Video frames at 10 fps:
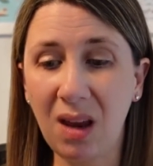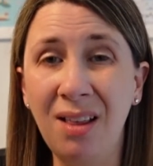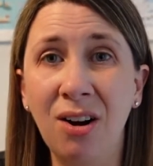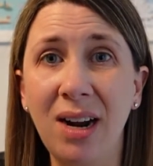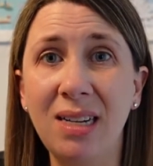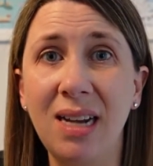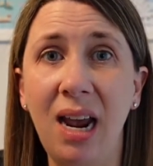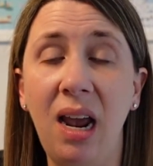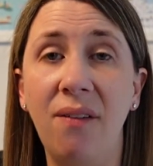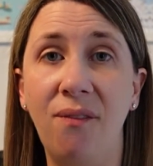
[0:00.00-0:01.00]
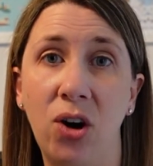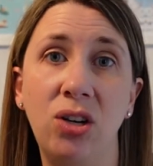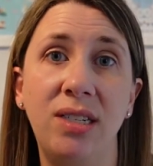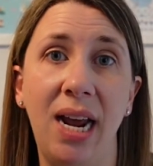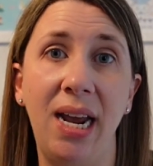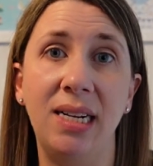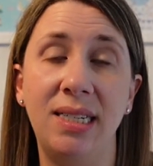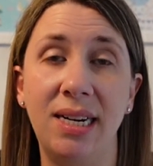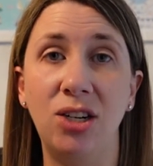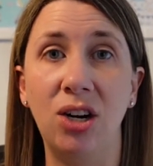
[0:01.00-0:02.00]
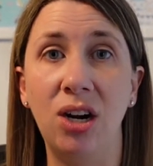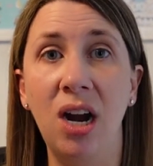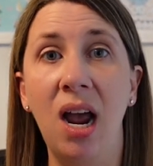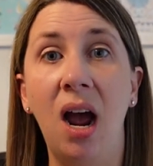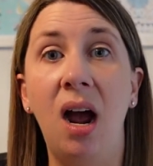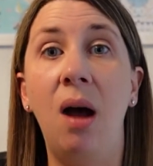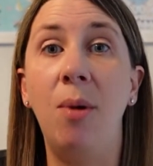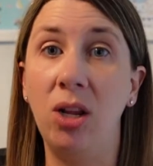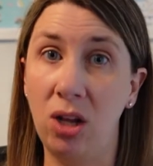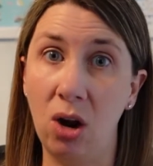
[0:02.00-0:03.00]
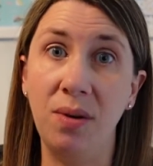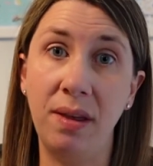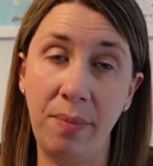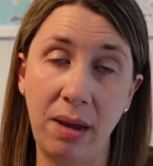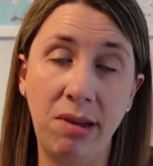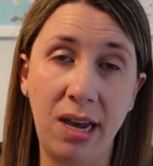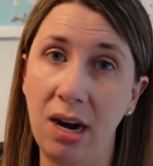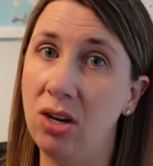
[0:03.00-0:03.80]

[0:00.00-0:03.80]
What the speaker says: There is a first aid center along with the baby care